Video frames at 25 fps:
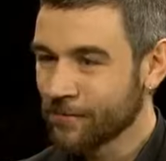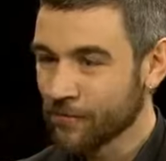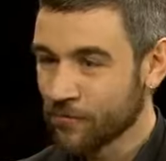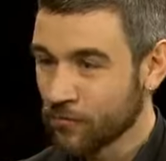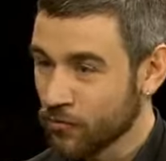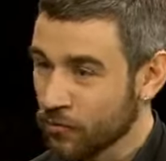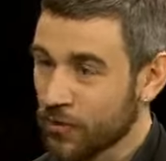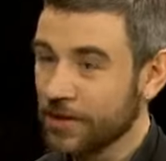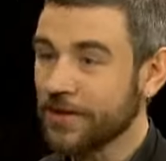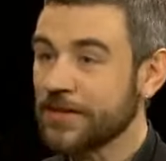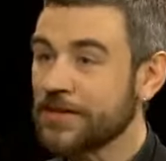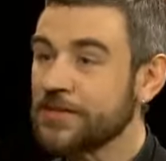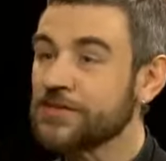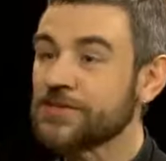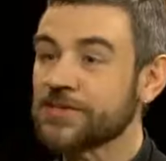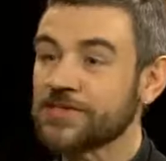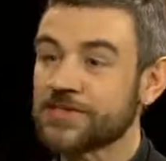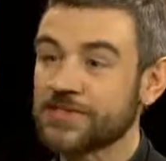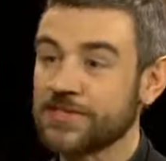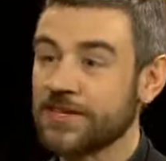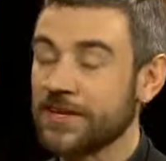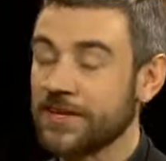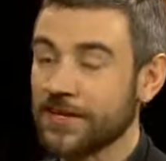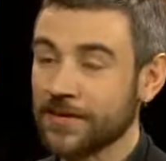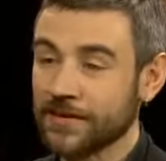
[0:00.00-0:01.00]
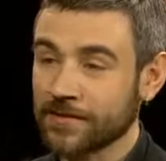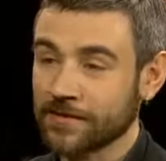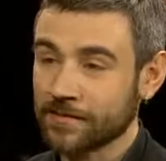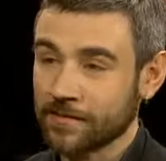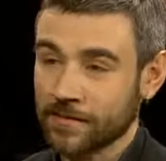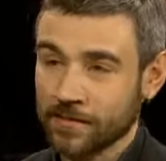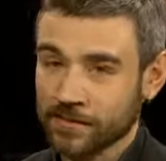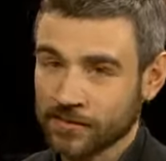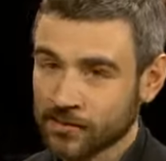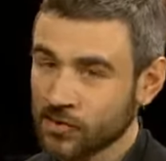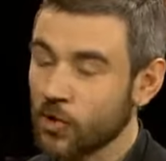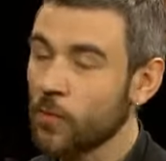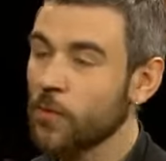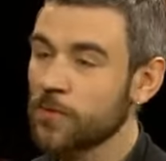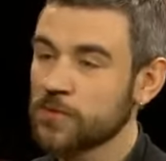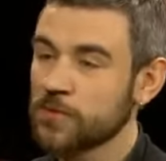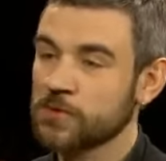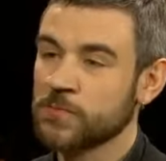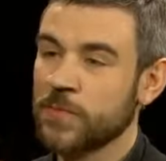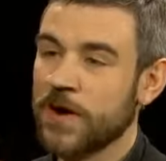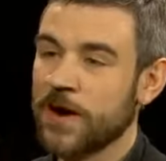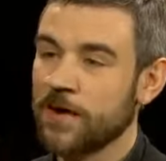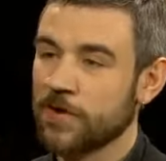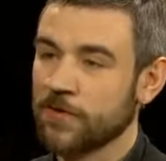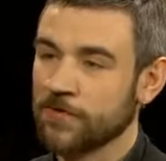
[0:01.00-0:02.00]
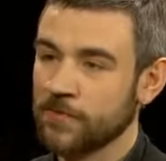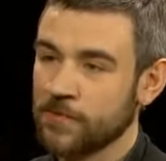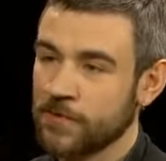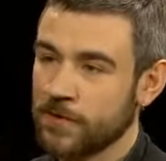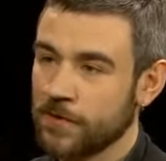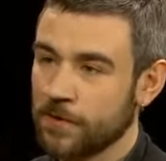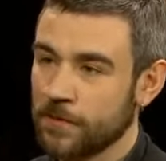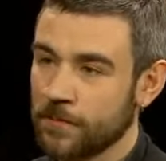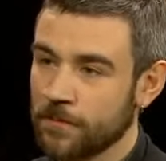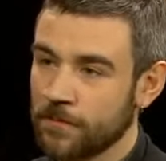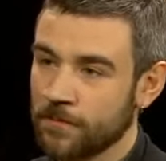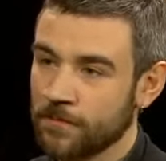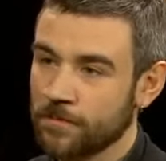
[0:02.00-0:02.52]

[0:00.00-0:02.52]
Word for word: Really, just seeing so much power from Europe.